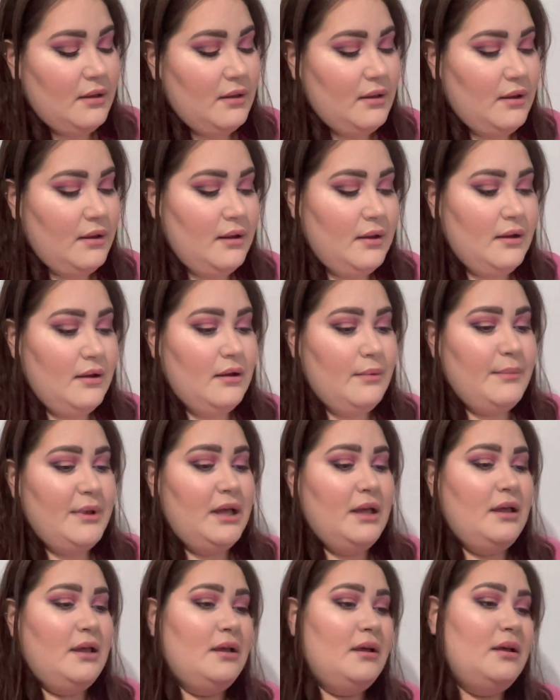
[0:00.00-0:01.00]
in.
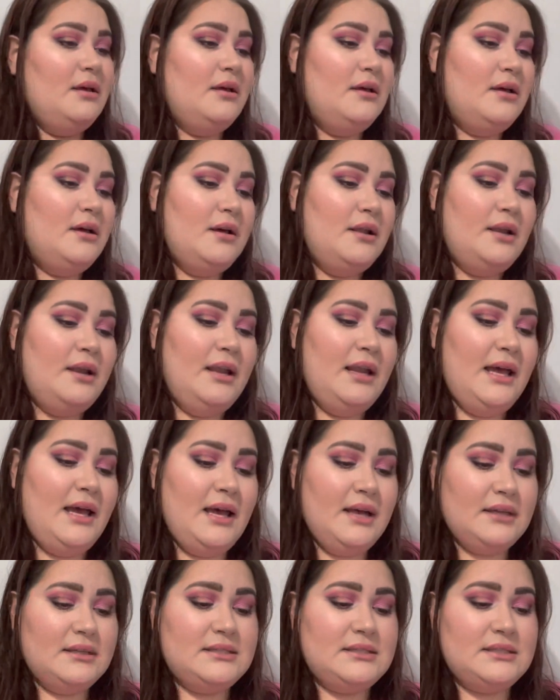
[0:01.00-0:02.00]

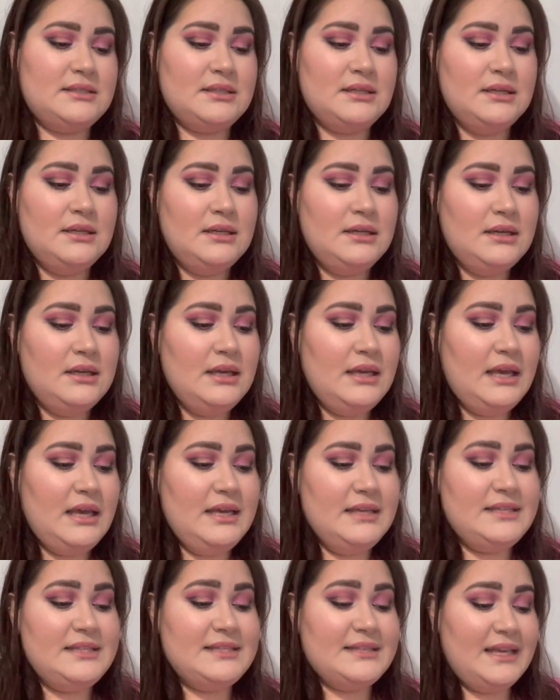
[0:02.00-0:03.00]
Next
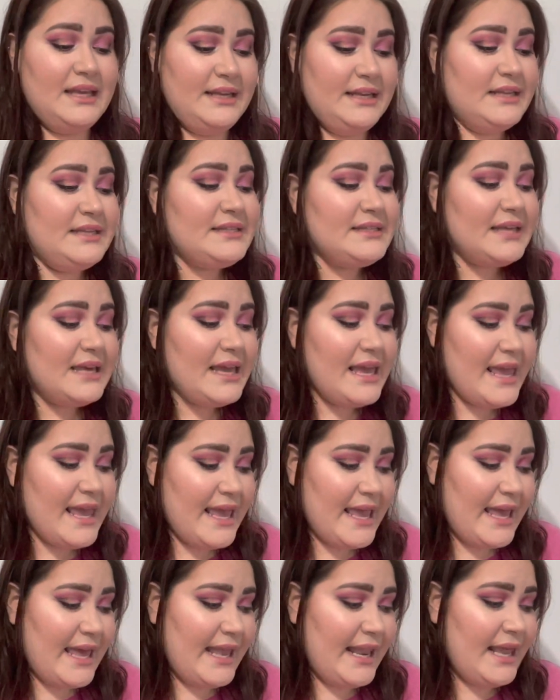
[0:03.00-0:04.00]
is Skin is
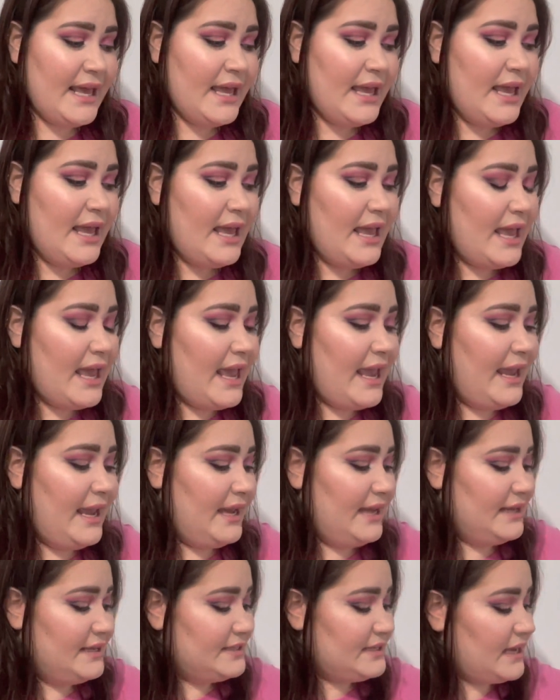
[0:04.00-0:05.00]
In,
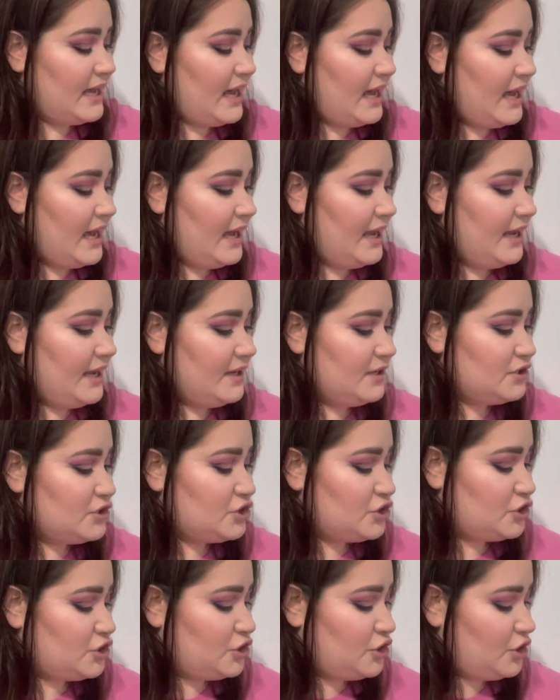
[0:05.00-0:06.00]
and I
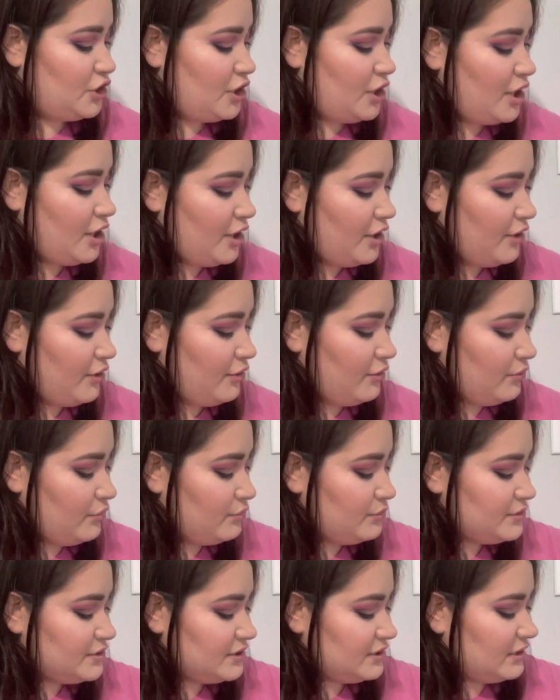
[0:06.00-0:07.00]

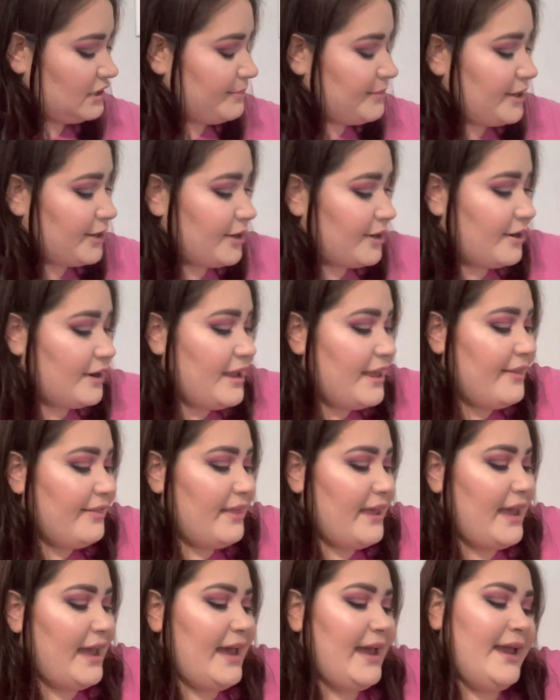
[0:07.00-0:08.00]
chose, come here,
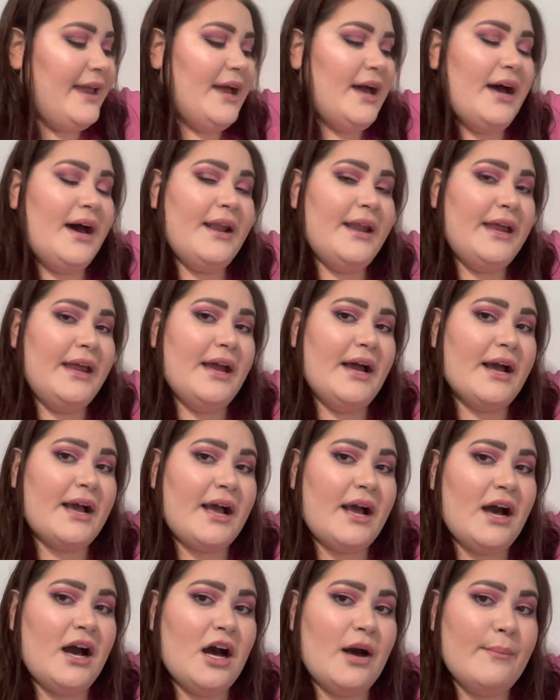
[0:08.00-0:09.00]
the Hey Honey
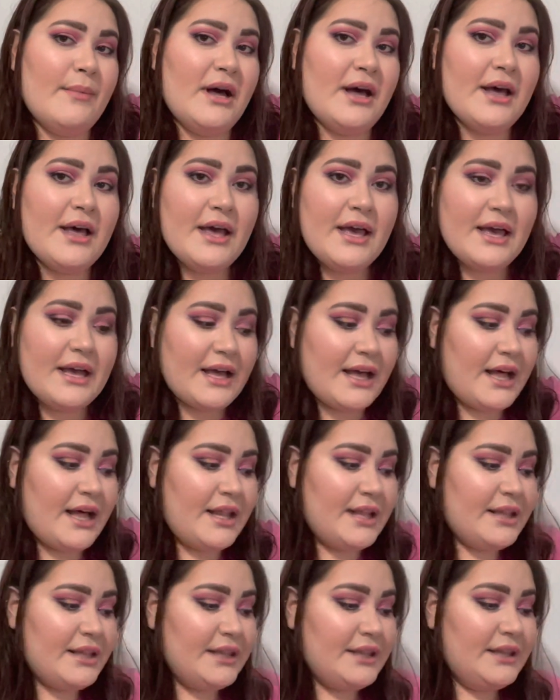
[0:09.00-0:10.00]
Come
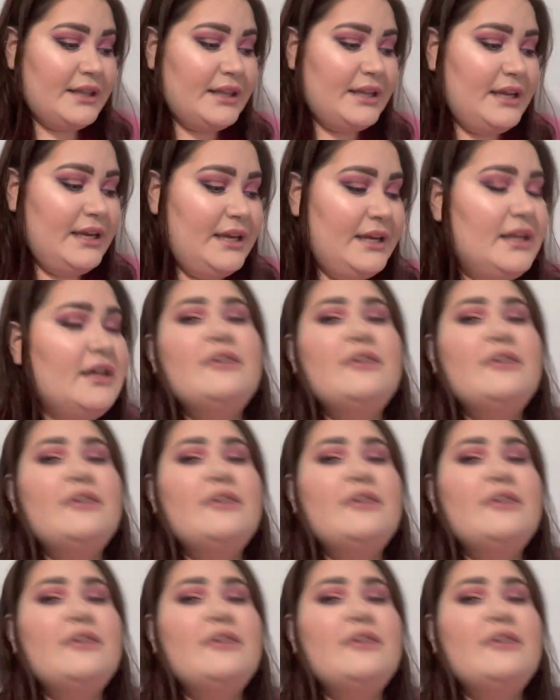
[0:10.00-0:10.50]
Clean